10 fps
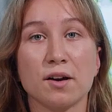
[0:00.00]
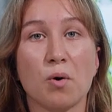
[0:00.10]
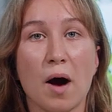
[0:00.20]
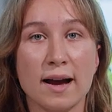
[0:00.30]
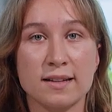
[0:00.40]
a
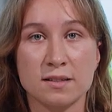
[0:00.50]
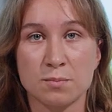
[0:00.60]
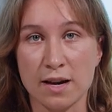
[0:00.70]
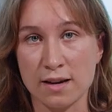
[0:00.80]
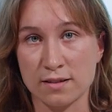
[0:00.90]
quiet
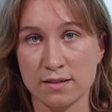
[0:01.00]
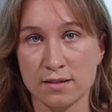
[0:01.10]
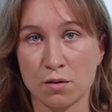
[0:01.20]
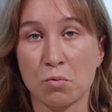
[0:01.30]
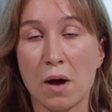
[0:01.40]

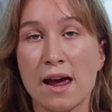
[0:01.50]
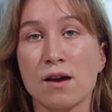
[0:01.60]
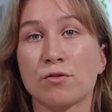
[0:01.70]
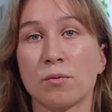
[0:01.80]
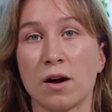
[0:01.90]
space
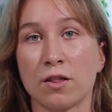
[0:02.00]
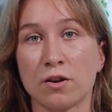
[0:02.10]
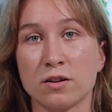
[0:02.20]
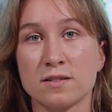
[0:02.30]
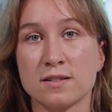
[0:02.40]
away from
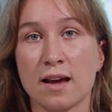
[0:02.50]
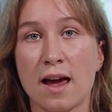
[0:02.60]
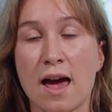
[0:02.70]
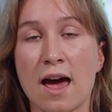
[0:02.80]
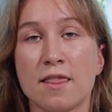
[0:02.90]
others,
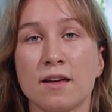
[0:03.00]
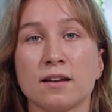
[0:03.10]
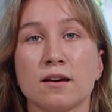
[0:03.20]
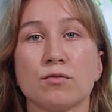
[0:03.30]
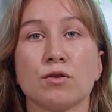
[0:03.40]
and
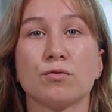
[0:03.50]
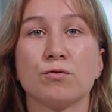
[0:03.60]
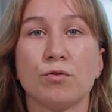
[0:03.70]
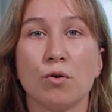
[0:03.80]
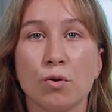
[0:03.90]
then give your
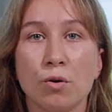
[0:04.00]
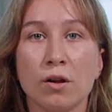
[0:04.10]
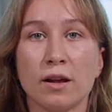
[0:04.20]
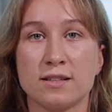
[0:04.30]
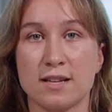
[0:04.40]

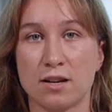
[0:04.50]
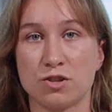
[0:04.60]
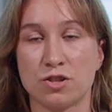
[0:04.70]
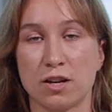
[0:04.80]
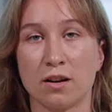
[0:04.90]
full
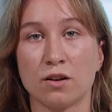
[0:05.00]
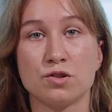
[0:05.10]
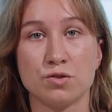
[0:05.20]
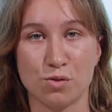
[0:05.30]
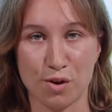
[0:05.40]
attention
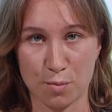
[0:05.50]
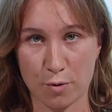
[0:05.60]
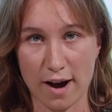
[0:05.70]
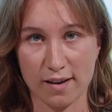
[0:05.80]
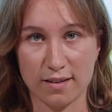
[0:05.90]
to your
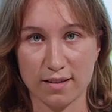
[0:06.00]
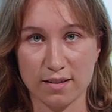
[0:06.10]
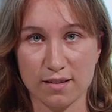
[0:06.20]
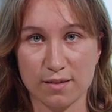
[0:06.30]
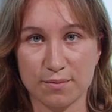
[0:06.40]

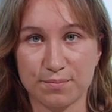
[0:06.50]
practice.